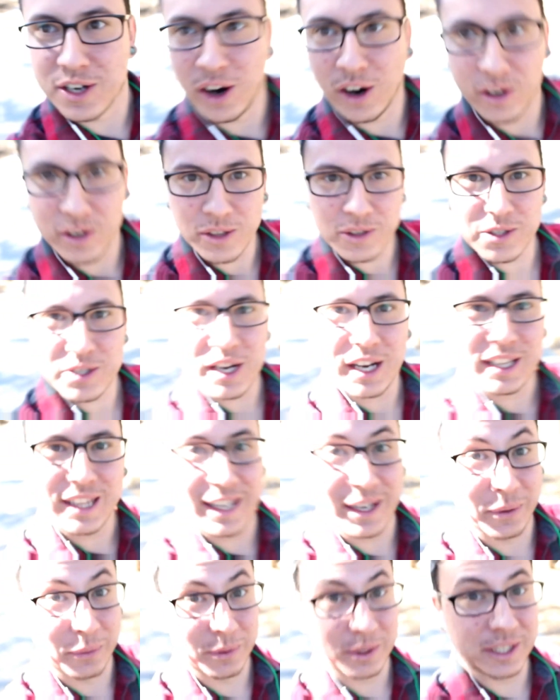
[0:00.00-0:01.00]
Carlos got
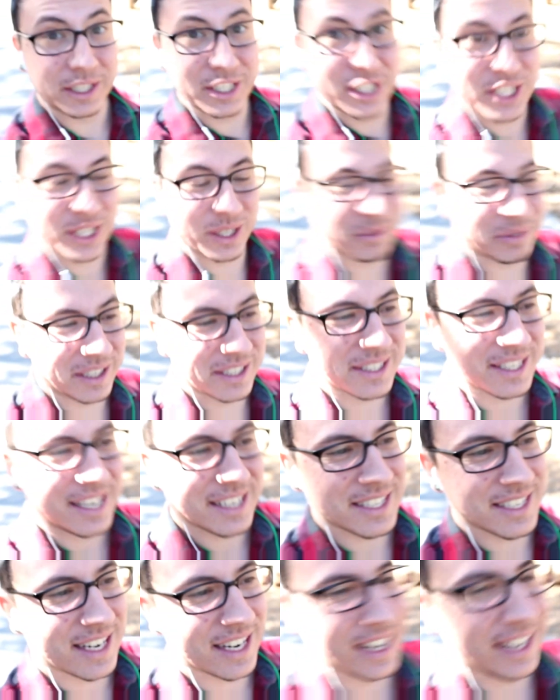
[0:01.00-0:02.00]
like really shit-faced
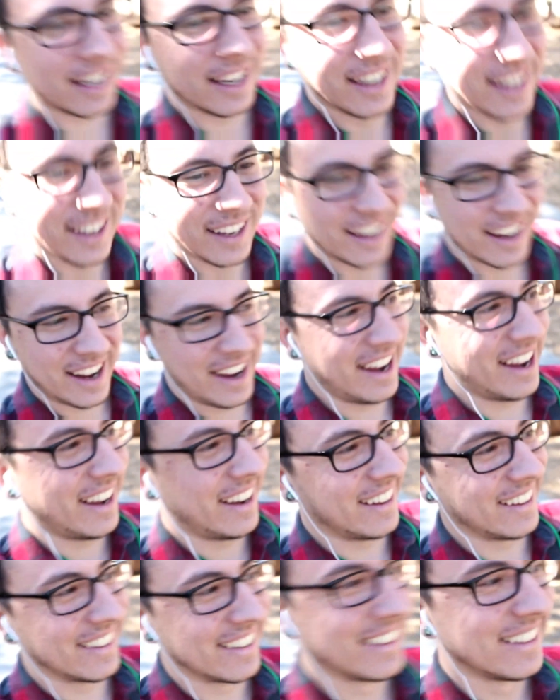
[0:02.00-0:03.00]
last night
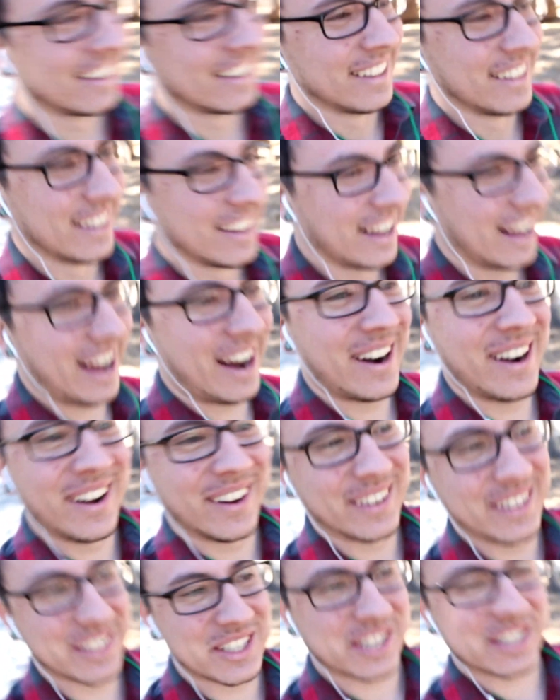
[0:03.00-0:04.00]
and I don't
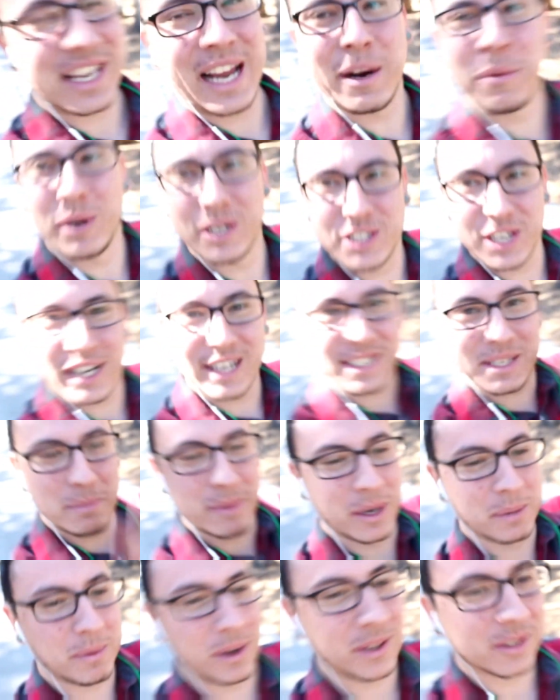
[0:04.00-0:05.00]
know, it was just, I want you guys to
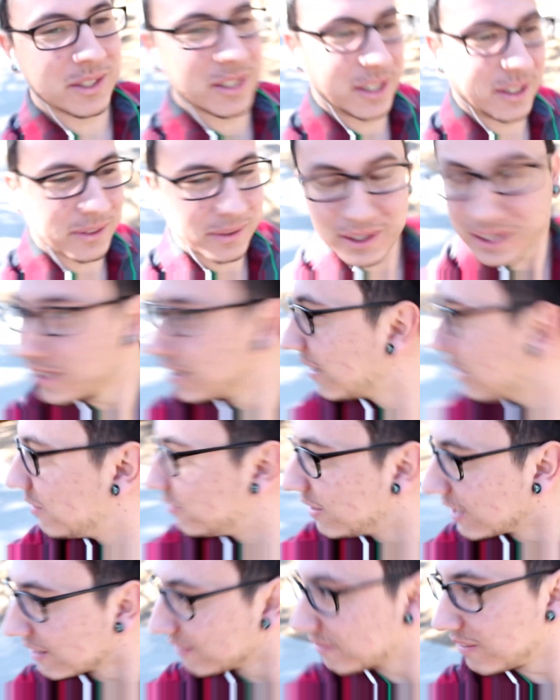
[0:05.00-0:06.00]
meet them all, so we're gonna go
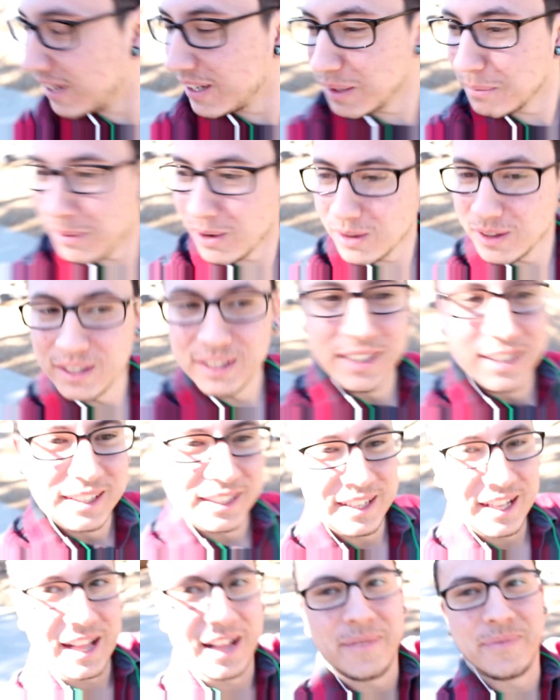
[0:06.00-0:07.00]
fucking find them all.
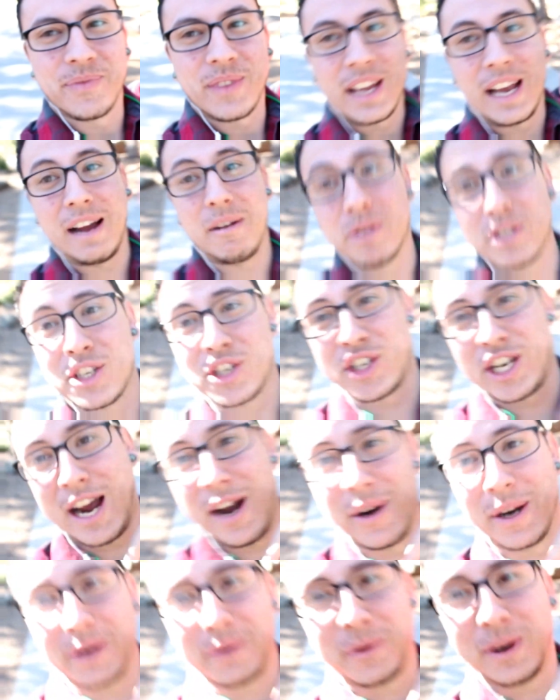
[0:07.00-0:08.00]
I was
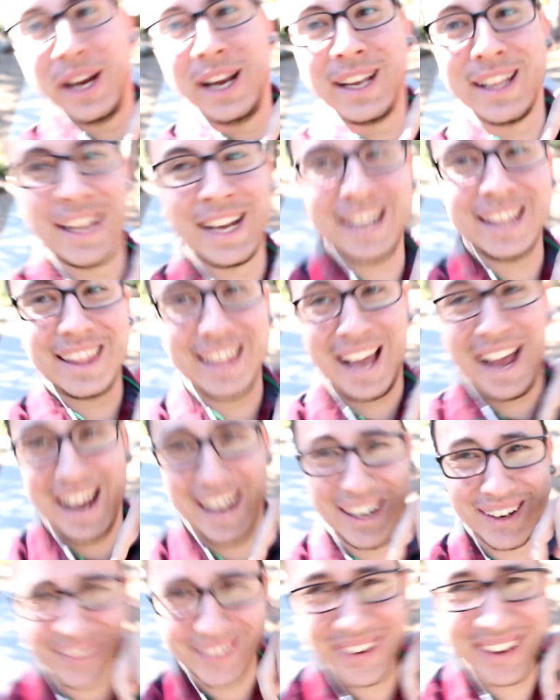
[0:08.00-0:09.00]
shouting really
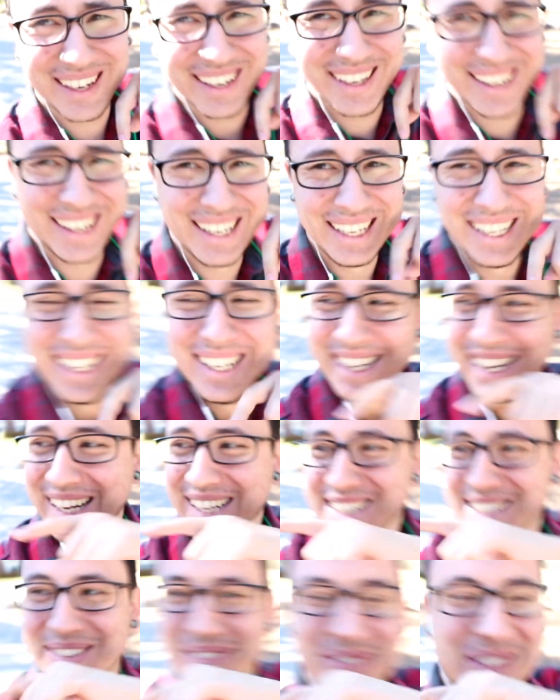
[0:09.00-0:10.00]
loud
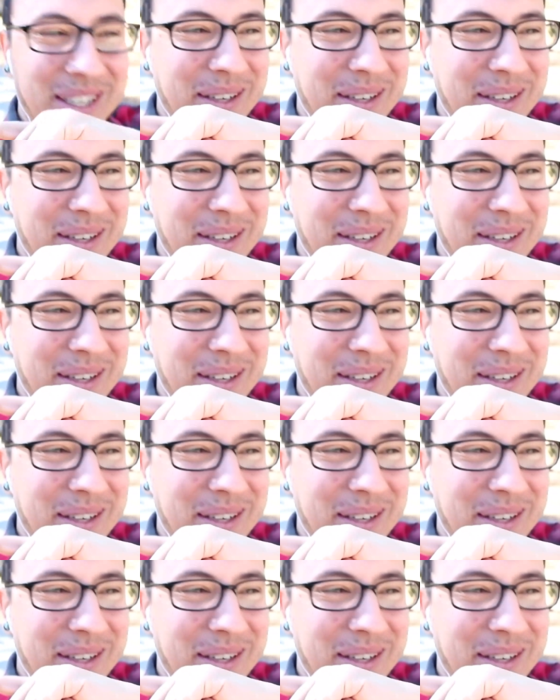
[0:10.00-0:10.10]
and some